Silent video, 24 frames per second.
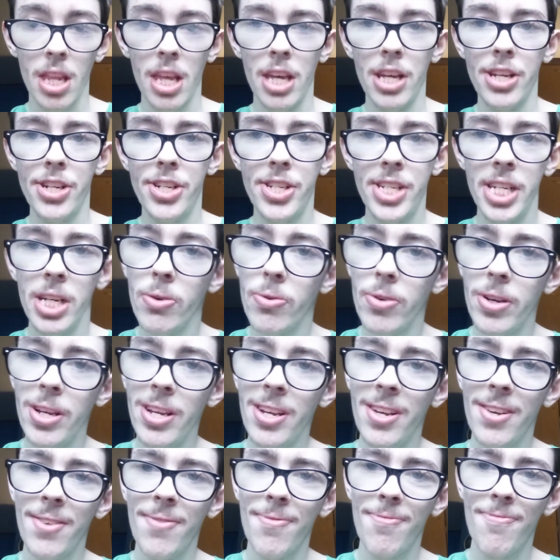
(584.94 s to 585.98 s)

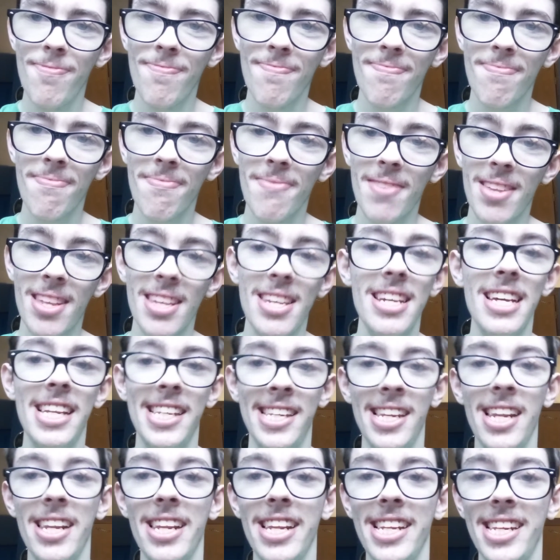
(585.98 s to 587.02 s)
Siri,
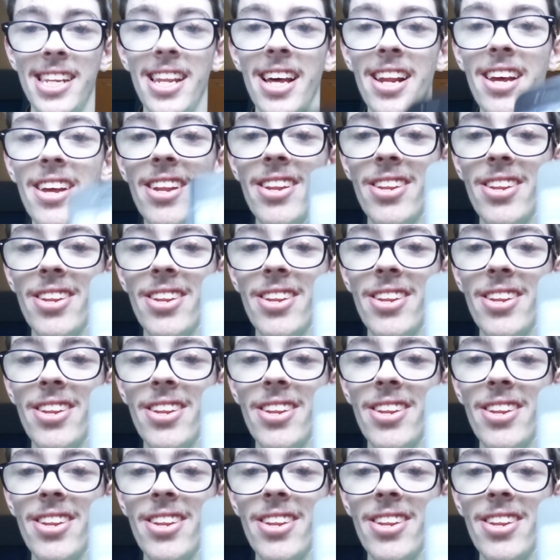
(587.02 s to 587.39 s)
it's not on